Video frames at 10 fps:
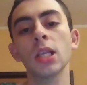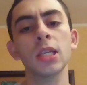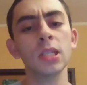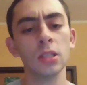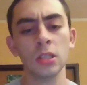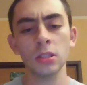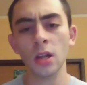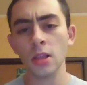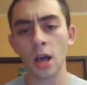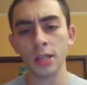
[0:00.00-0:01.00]
Like he's
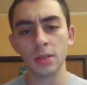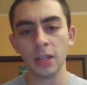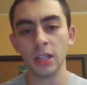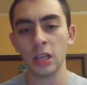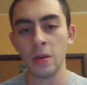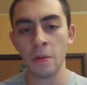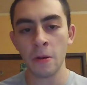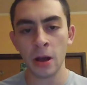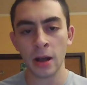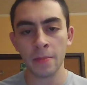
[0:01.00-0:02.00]
not lost immediately
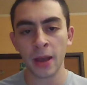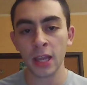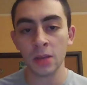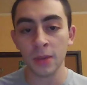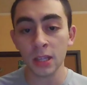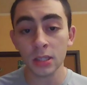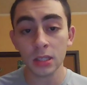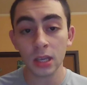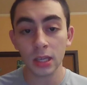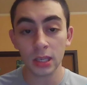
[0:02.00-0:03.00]
by any means.